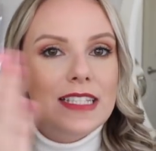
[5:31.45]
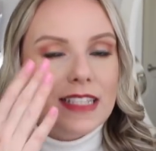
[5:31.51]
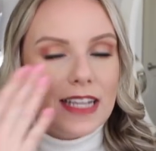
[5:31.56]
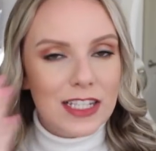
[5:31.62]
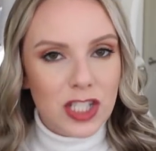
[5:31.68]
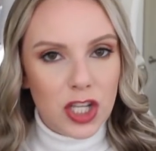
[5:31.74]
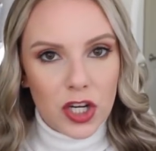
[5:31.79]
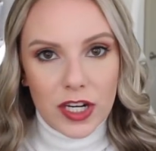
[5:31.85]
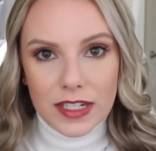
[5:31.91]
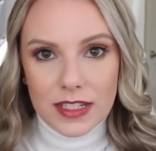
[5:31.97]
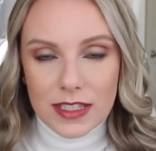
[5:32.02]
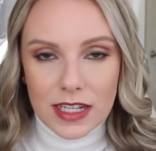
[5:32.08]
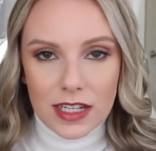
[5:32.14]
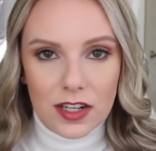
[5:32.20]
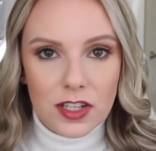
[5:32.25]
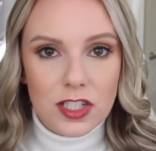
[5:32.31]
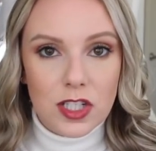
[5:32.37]
sets your
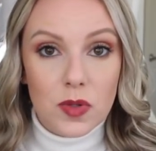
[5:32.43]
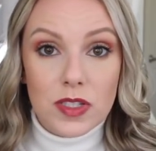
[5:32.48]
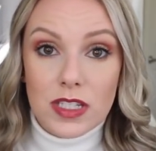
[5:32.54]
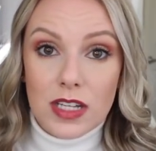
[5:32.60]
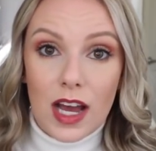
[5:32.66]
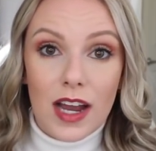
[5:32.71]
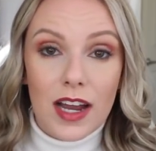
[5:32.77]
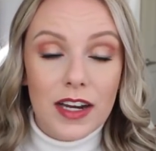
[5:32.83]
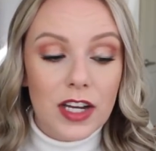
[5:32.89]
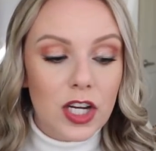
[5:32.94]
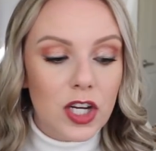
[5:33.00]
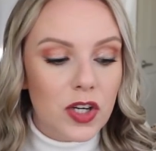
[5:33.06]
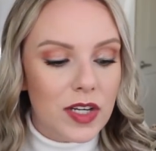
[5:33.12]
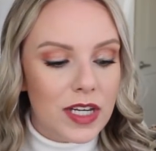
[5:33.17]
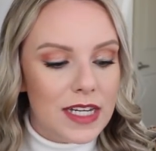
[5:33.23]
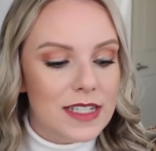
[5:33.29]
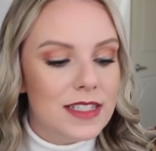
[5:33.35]
concealer so it's not gonna
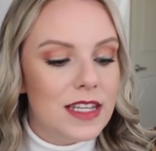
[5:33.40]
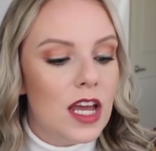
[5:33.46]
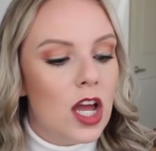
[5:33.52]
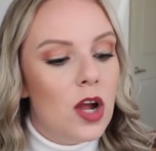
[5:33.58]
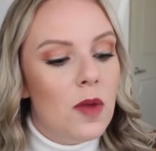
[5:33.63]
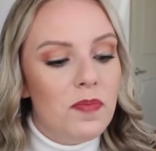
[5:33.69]
crease.